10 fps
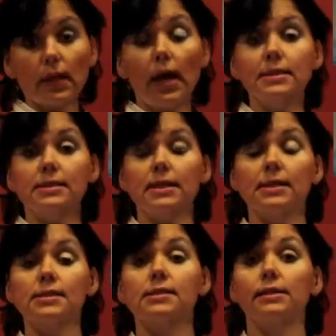
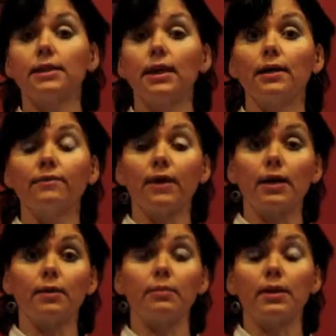Assess the
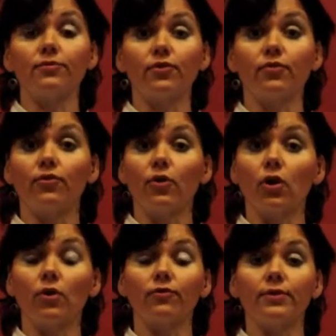environment for
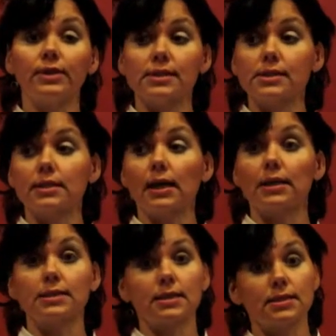fall of risk.
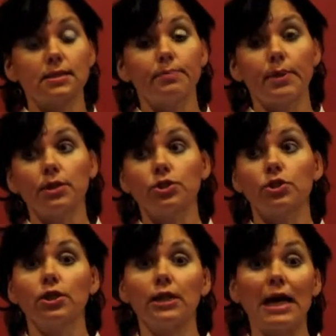Assess the
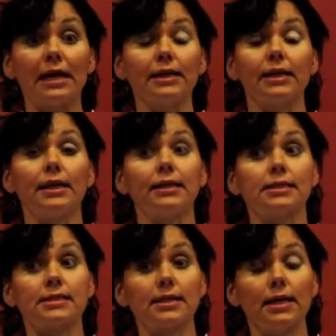patient. Are there any
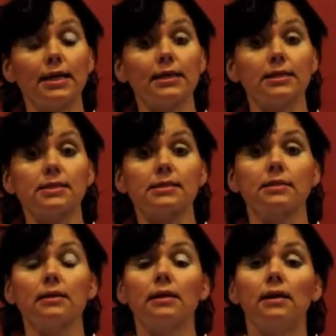stairs?
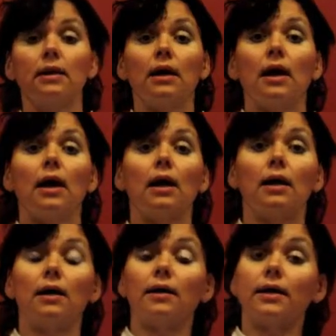
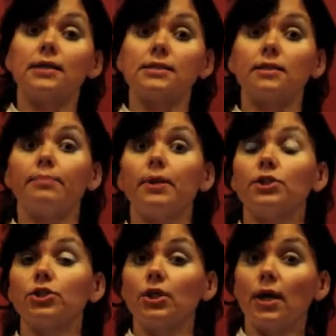Is the
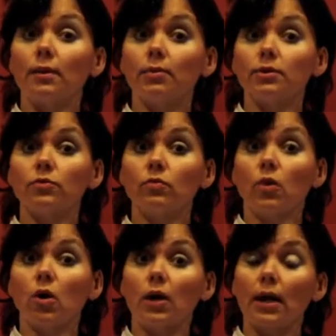patient able to
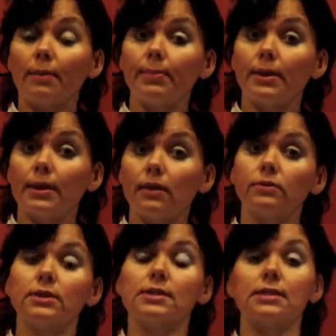walk up and
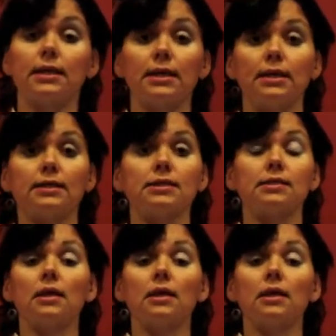down the stairs?